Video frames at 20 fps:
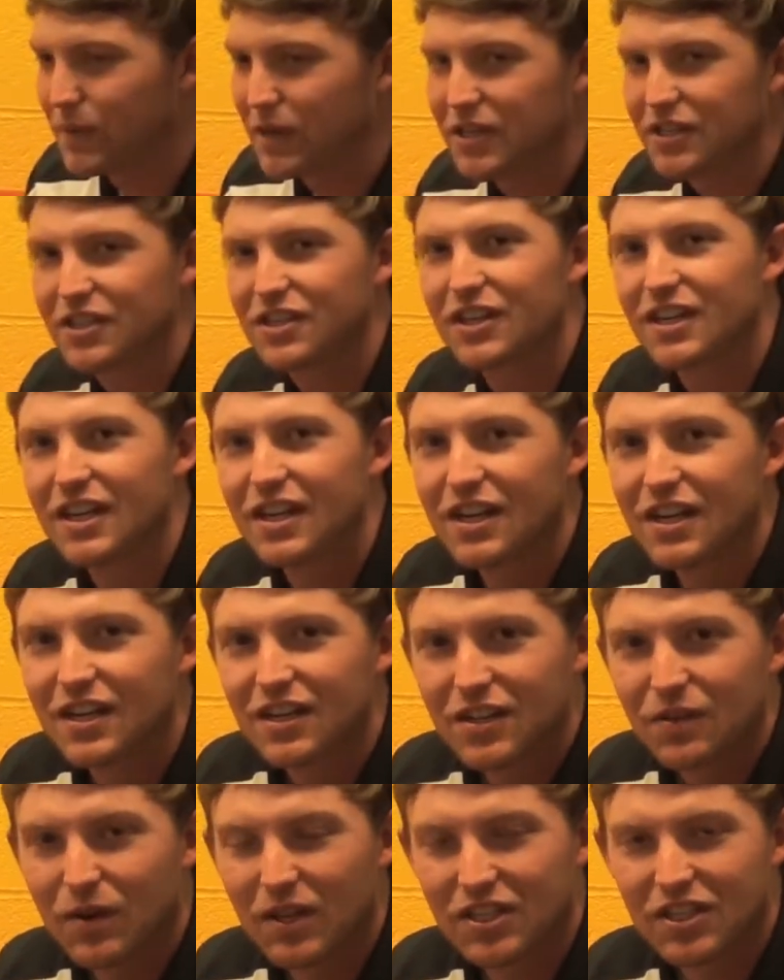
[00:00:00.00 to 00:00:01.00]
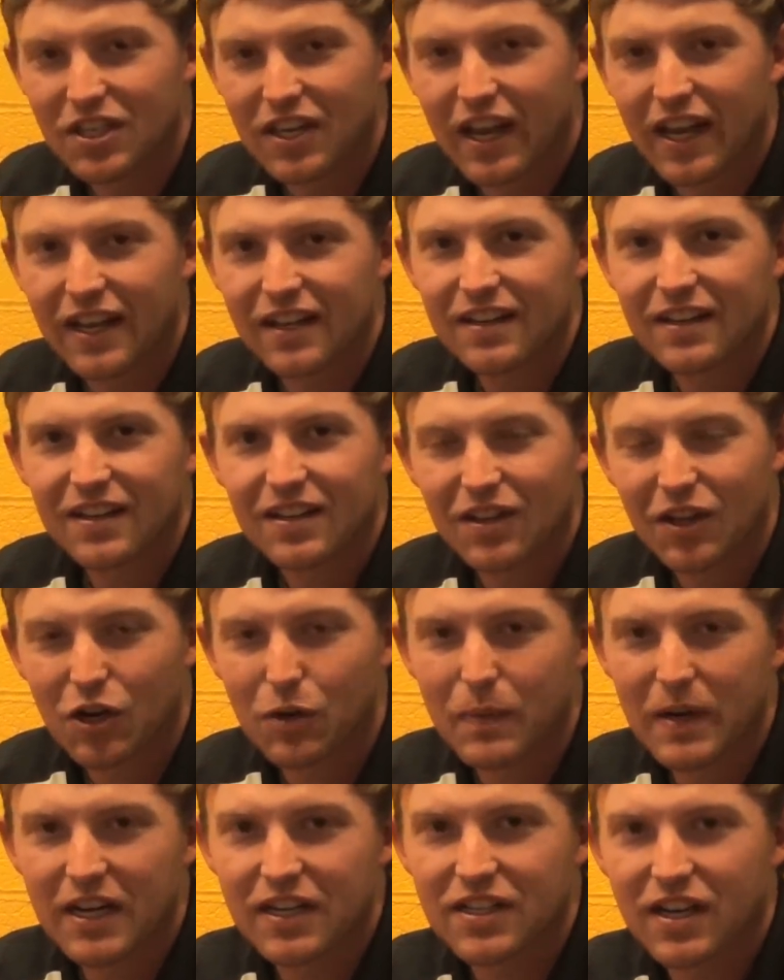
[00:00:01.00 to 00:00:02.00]
much. Once again, a
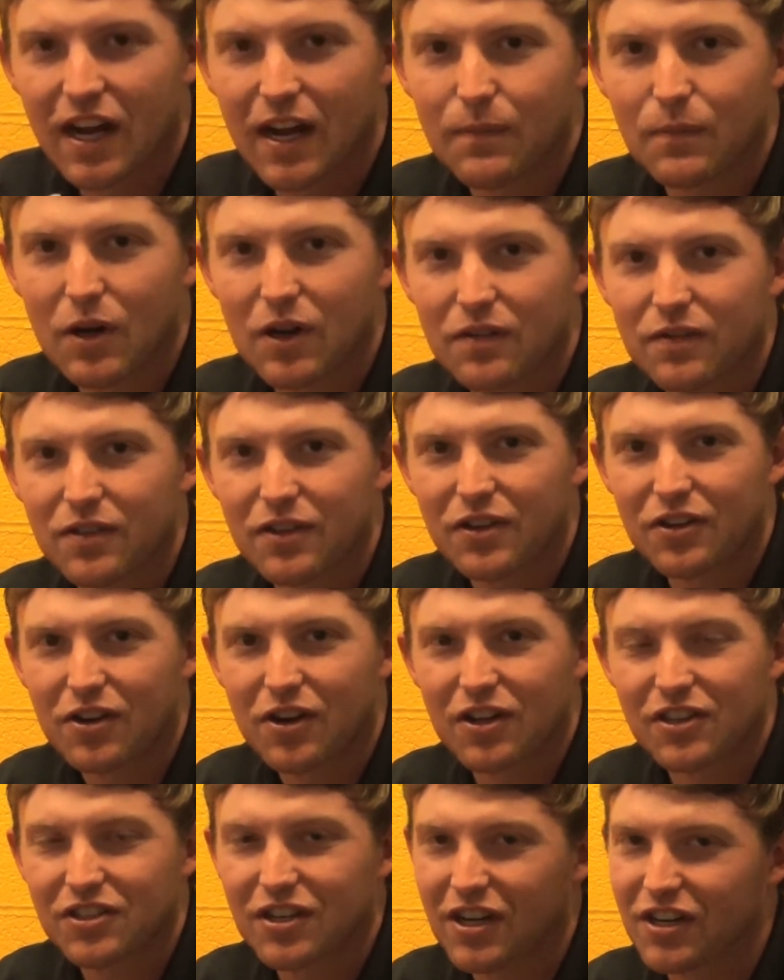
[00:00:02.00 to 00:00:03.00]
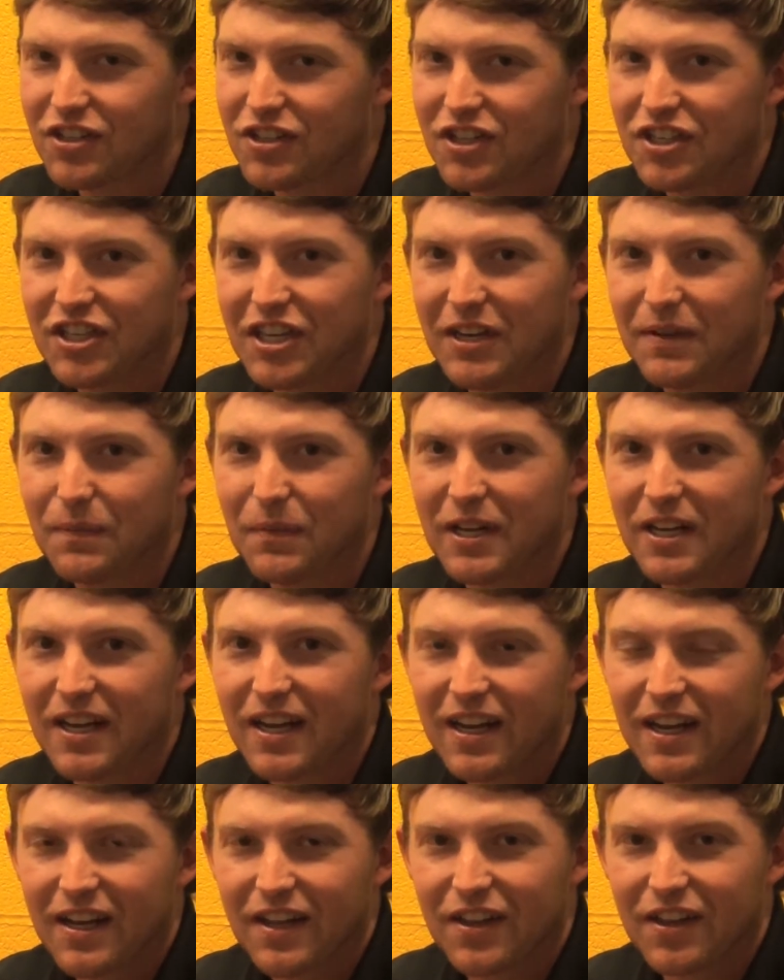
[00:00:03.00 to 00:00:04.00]
little bit of time off for the cross-country team, but
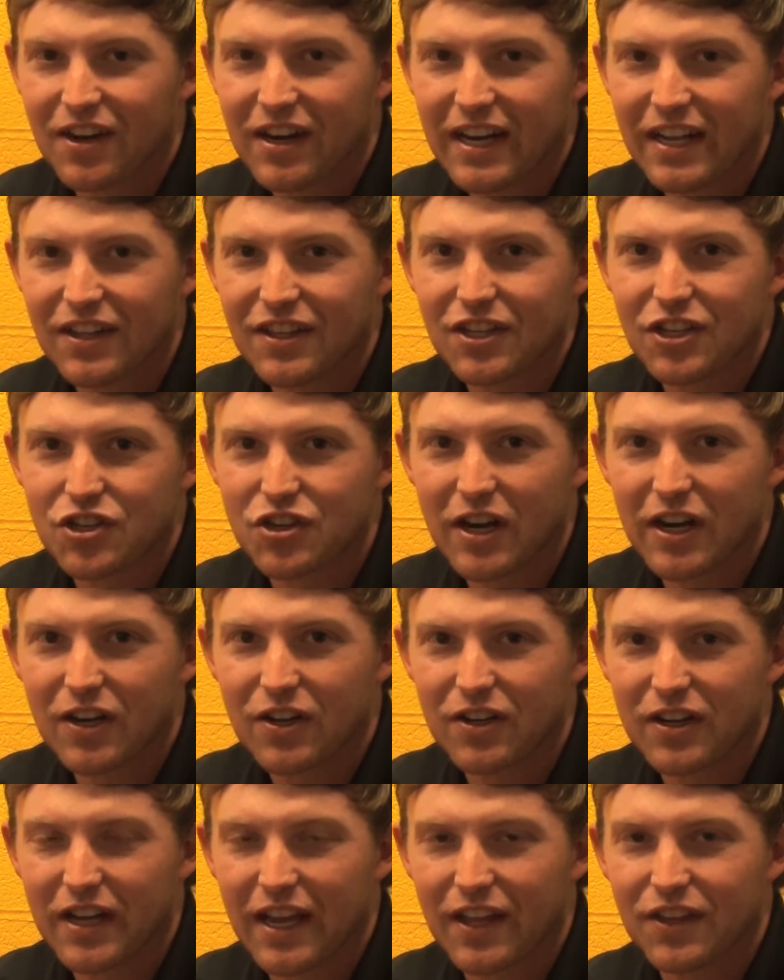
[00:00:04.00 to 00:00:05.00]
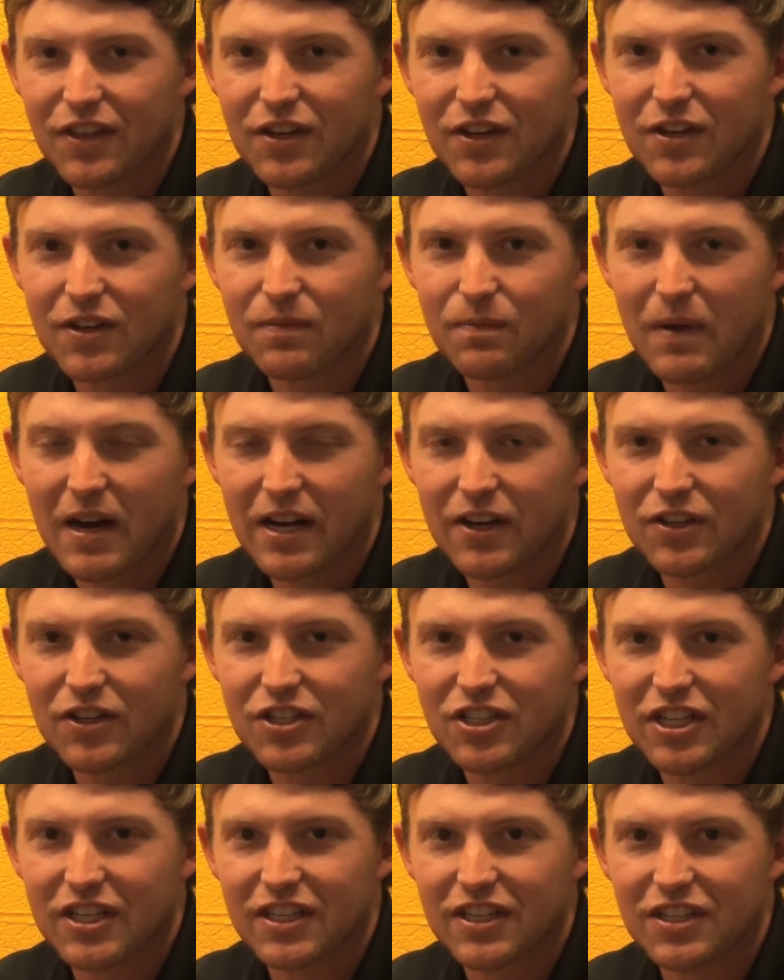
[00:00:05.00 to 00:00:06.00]
they're hitting the trail, getting their
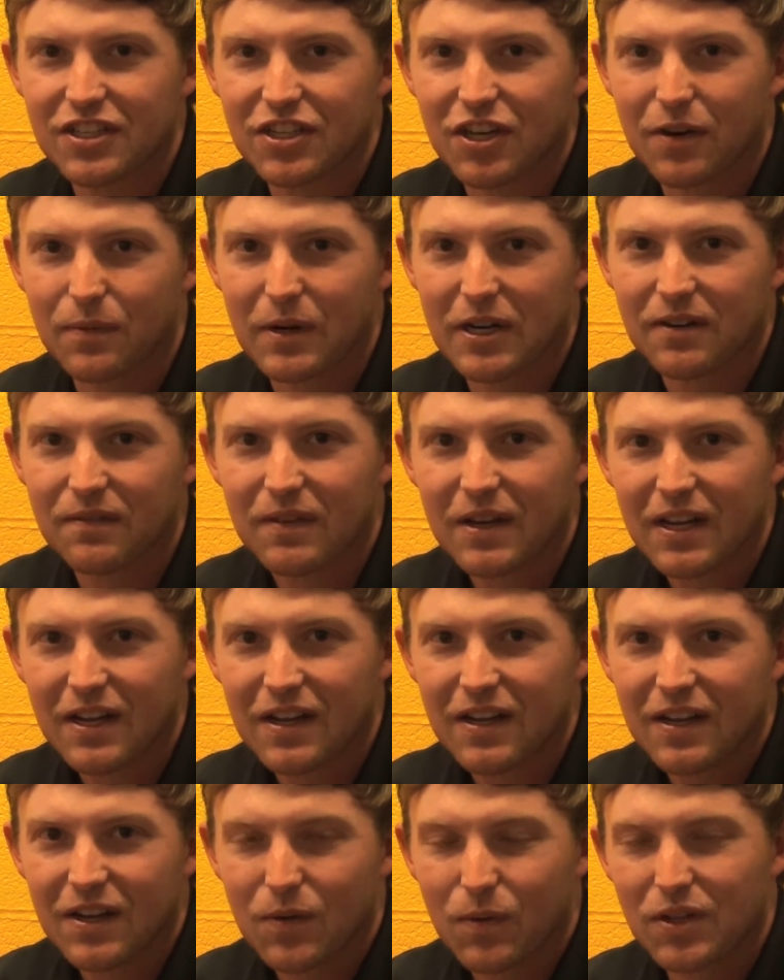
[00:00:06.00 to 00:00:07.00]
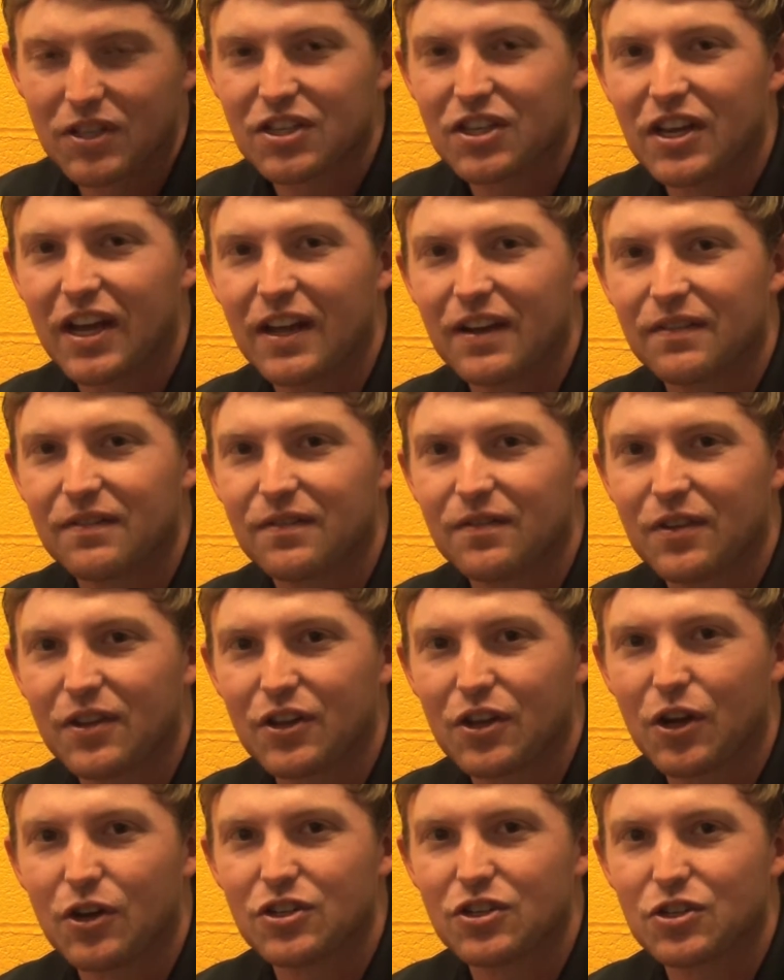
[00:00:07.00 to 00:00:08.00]
mileage in this summer. Once again, for
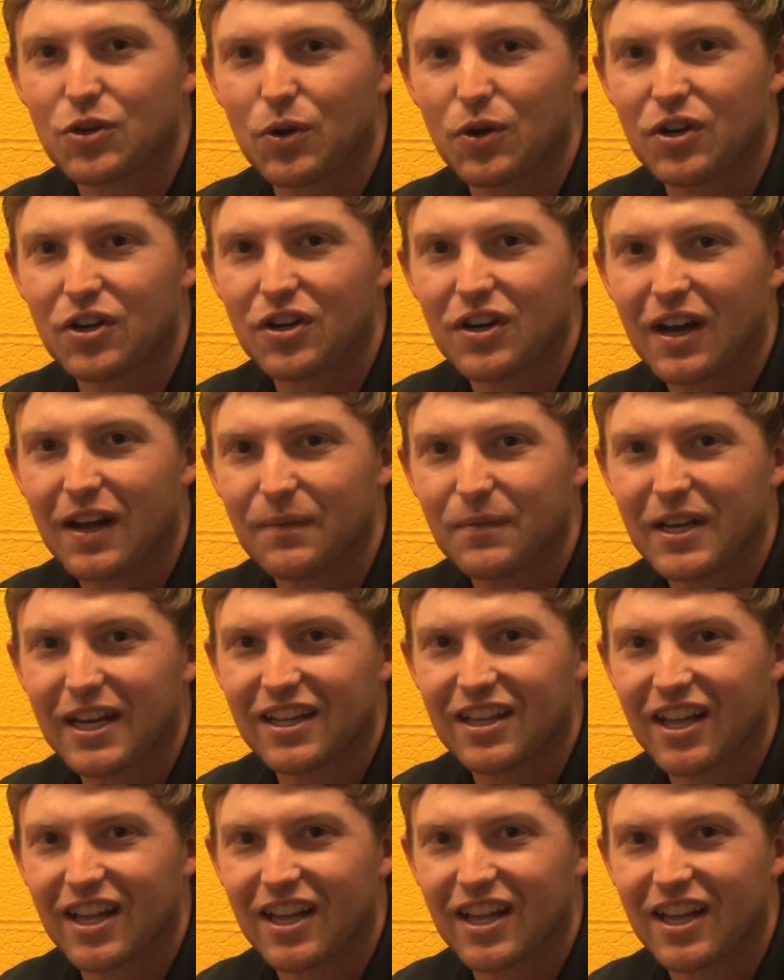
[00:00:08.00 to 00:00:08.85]
the Coach's Corner, I'm Dan